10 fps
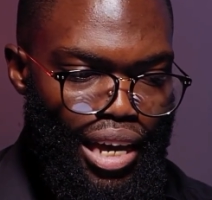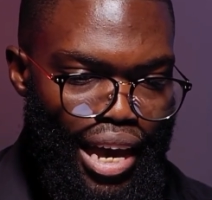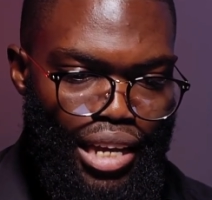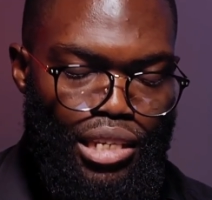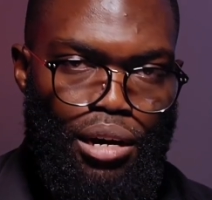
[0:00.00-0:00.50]

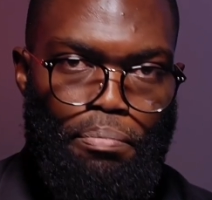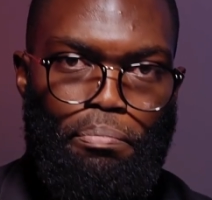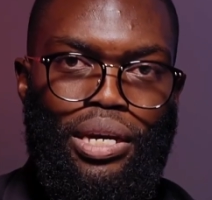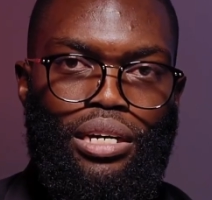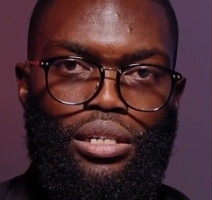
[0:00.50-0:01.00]
ends up
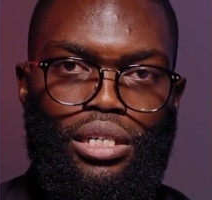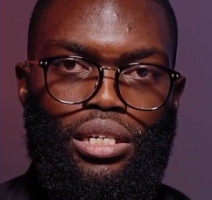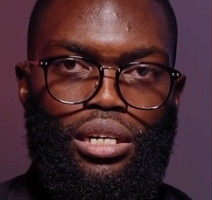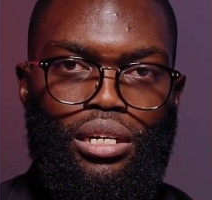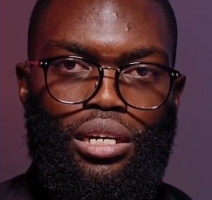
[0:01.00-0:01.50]
being
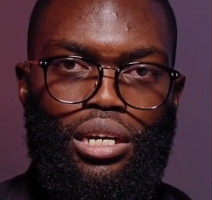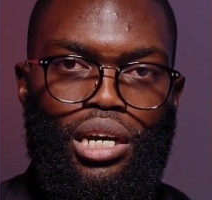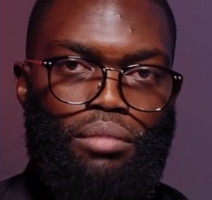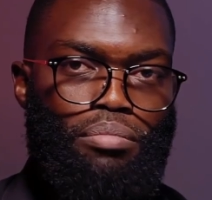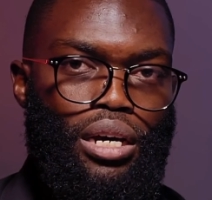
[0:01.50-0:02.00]
written
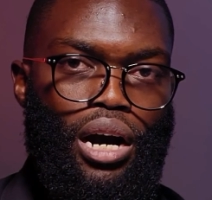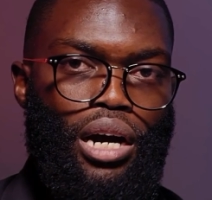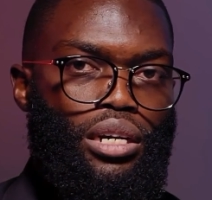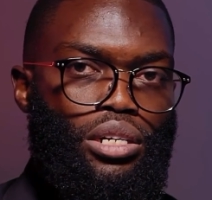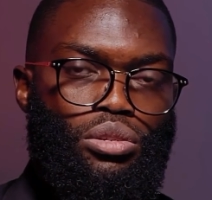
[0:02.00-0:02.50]
and being
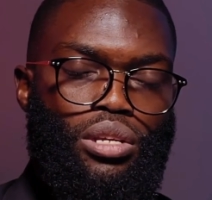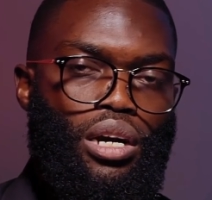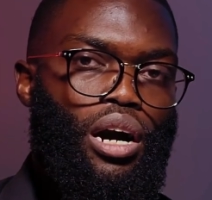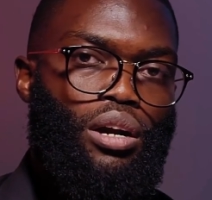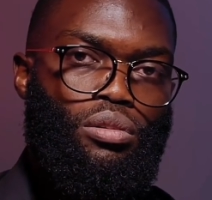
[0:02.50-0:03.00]
added to the
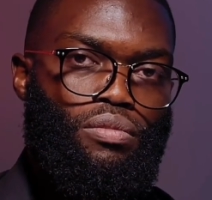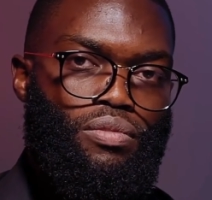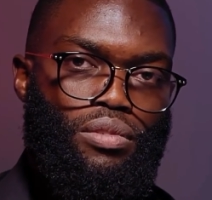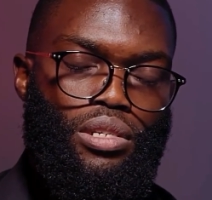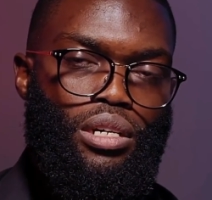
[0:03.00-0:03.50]
canon of
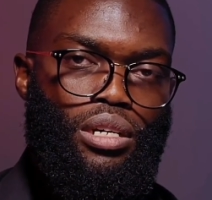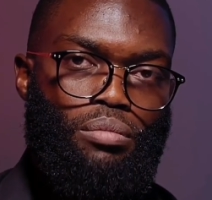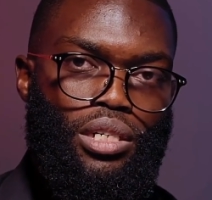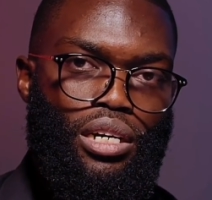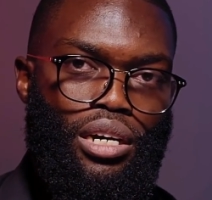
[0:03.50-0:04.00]

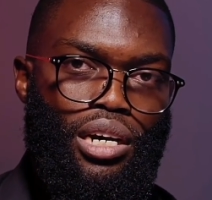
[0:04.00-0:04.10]
scripture.